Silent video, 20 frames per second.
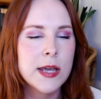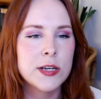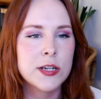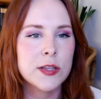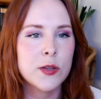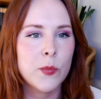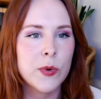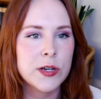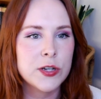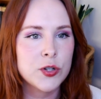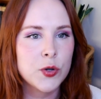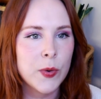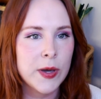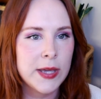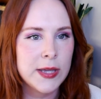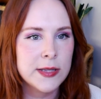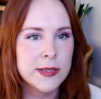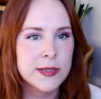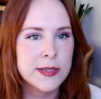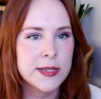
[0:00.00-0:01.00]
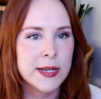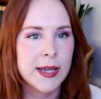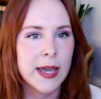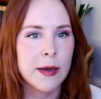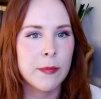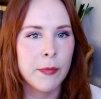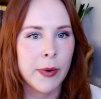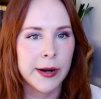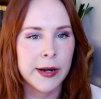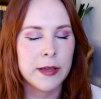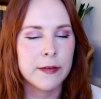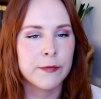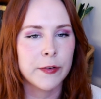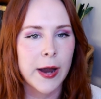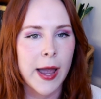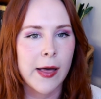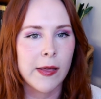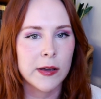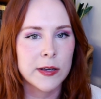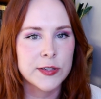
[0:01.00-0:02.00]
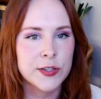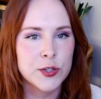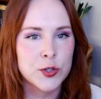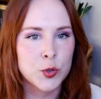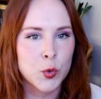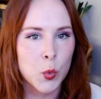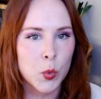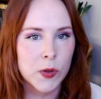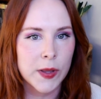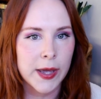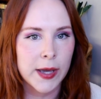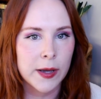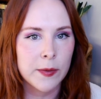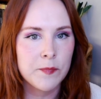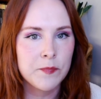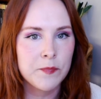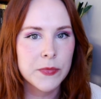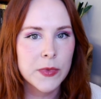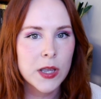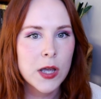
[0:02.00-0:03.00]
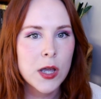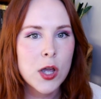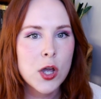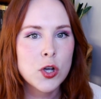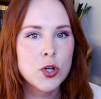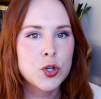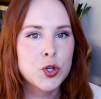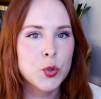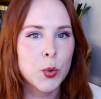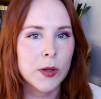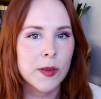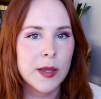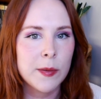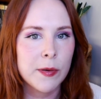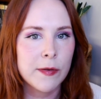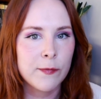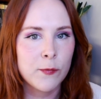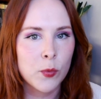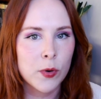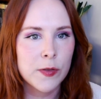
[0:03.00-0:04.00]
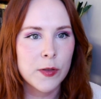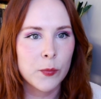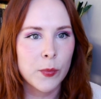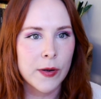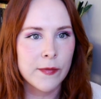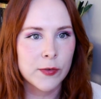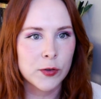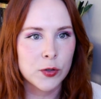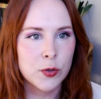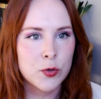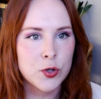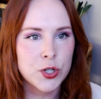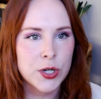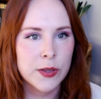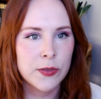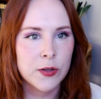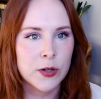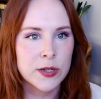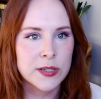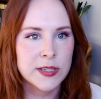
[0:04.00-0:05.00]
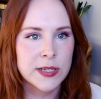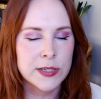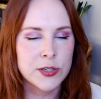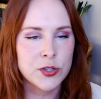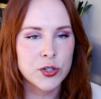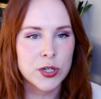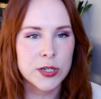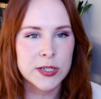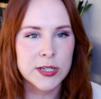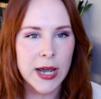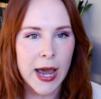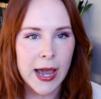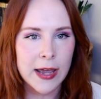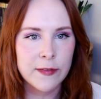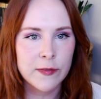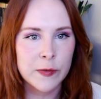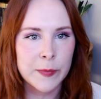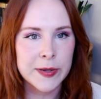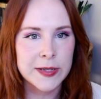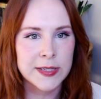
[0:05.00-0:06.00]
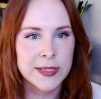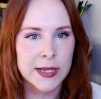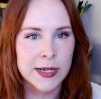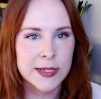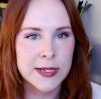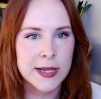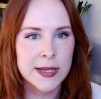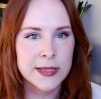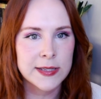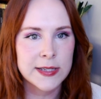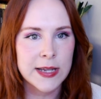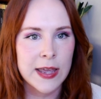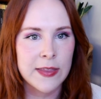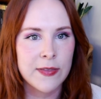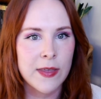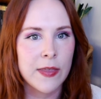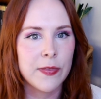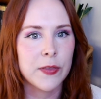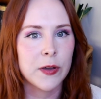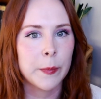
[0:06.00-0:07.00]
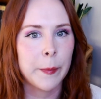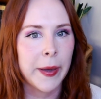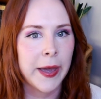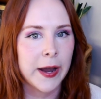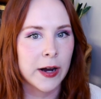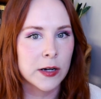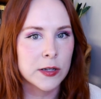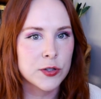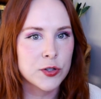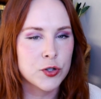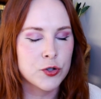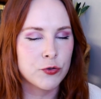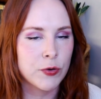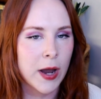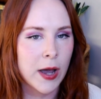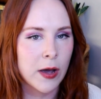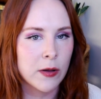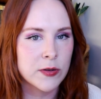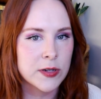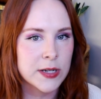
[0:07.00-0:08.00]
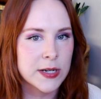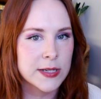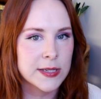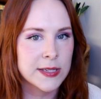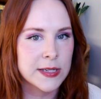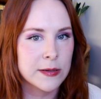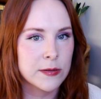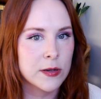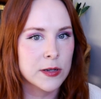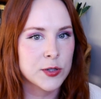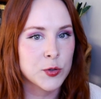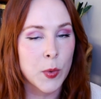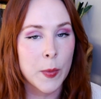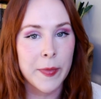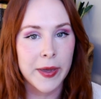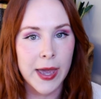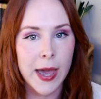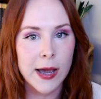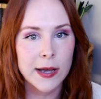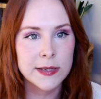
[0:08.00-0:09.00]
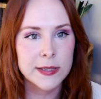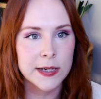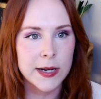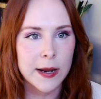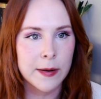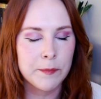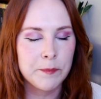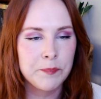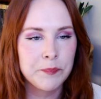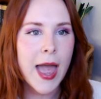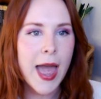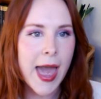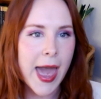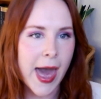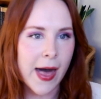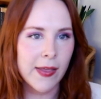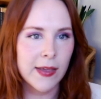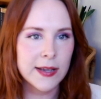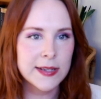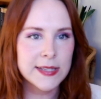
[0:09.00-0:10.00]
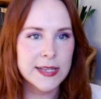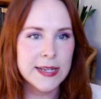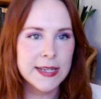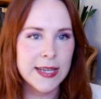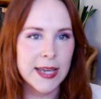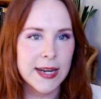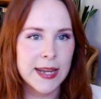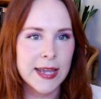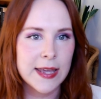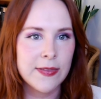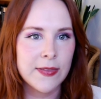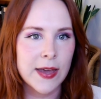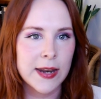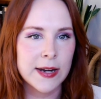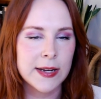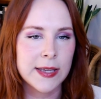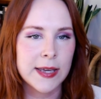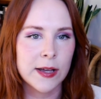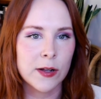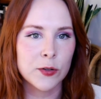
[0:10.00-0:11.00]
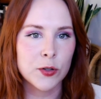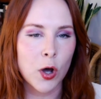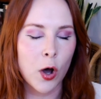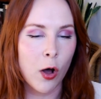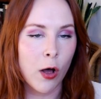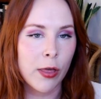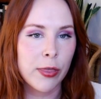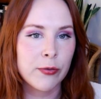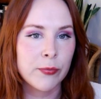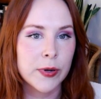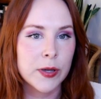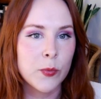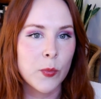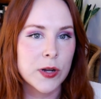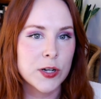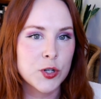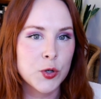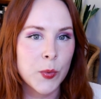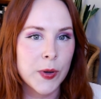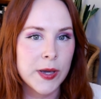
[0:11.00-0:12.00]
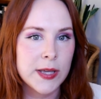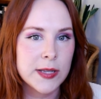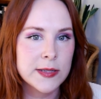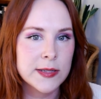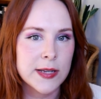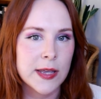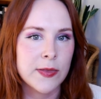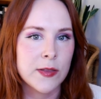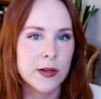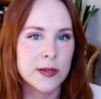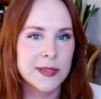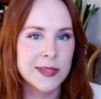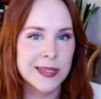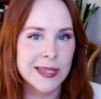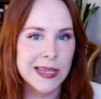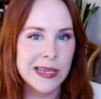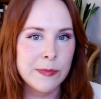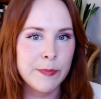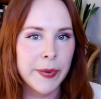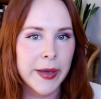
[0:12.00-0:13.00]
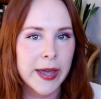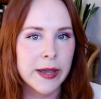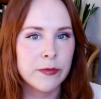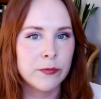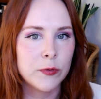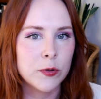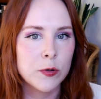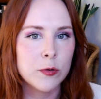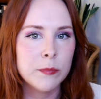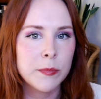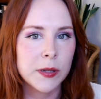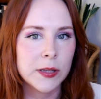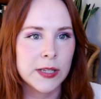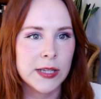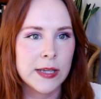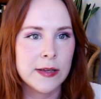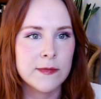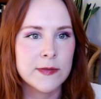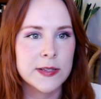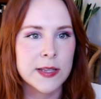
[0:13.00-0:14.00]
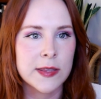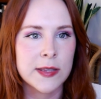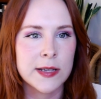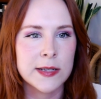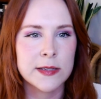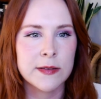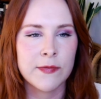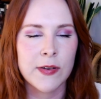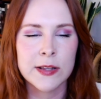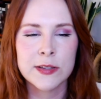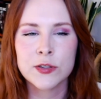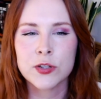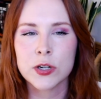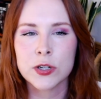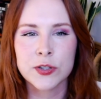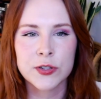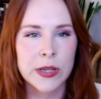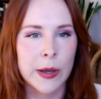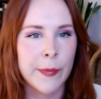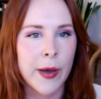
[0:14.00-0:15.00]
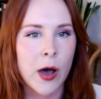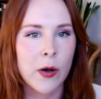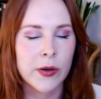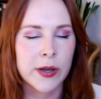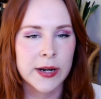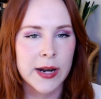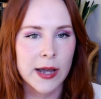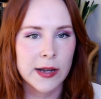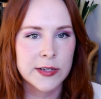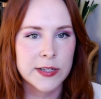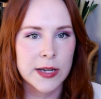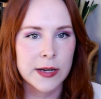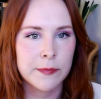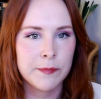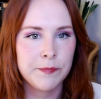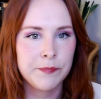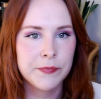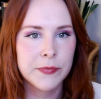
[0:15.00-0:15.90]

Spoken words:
to the witch queens to get money for Alex's schooling. Shortly before the revolution, their sister died from a sickness, and then their parents drowned in a swimming accident. Alex and Gideon then killed all 3 witch queens in their sleep, and Rune believes that these events are somehow connected.